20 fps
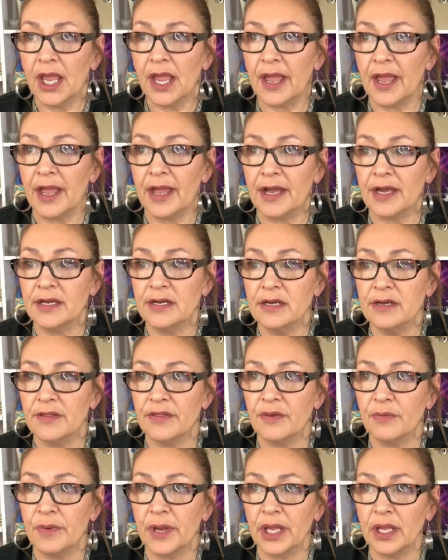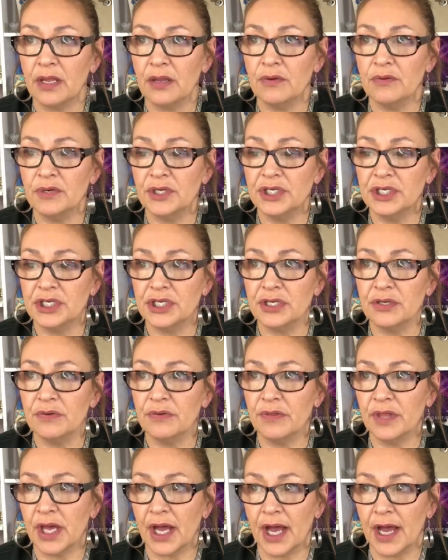And the way you do
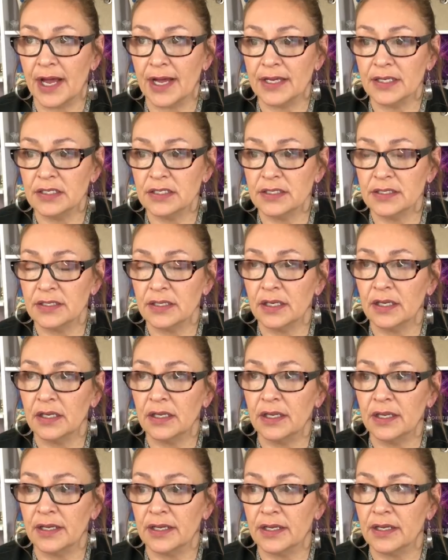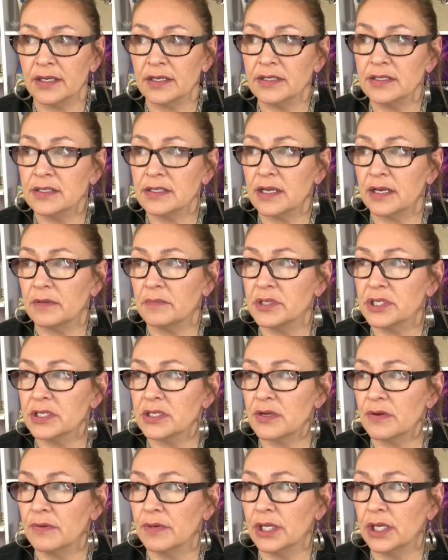that is, and I'm
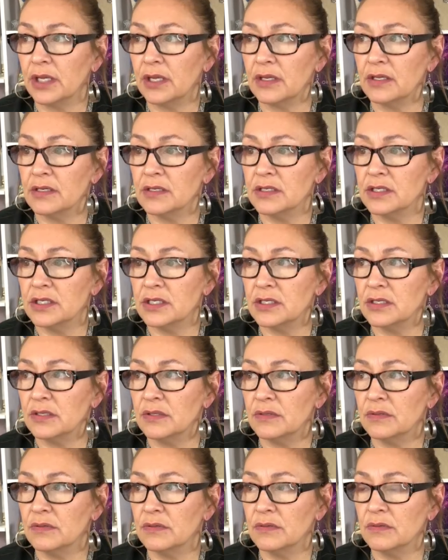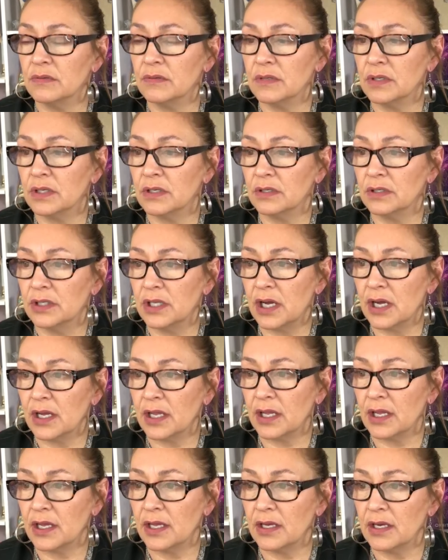just going into
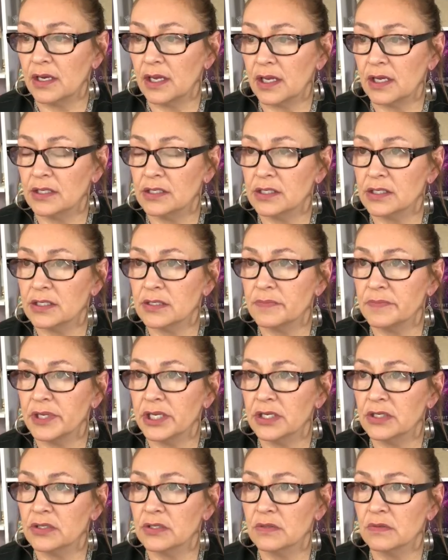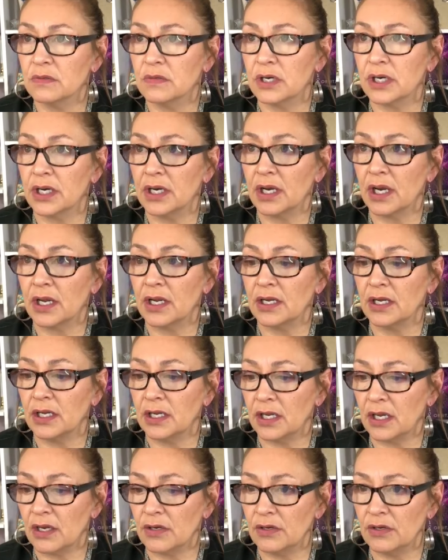in and just make sure
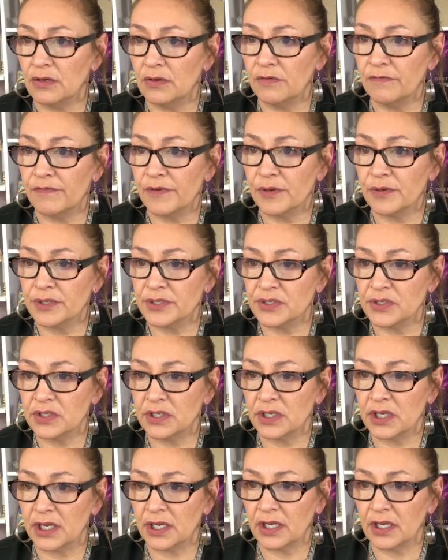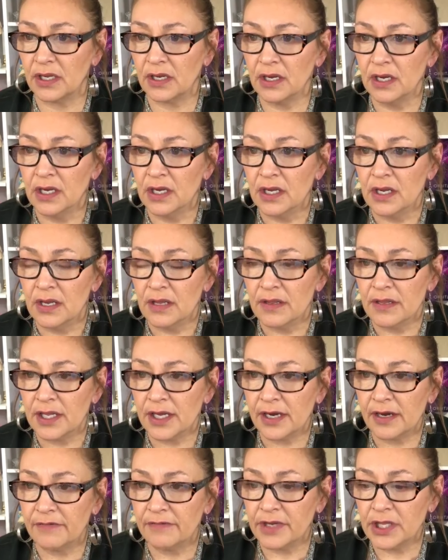any new folks tonight
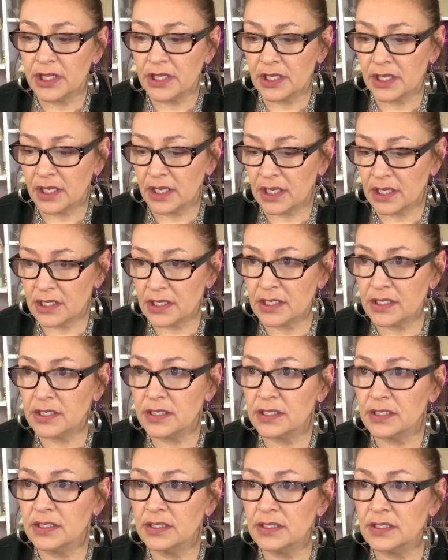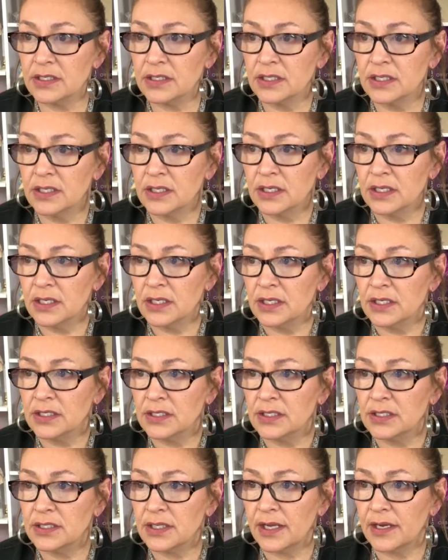that everything is
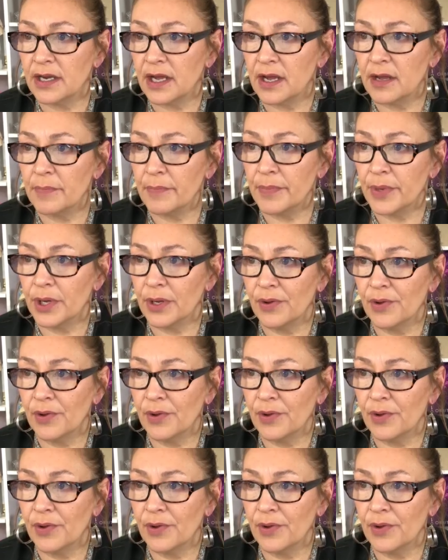set up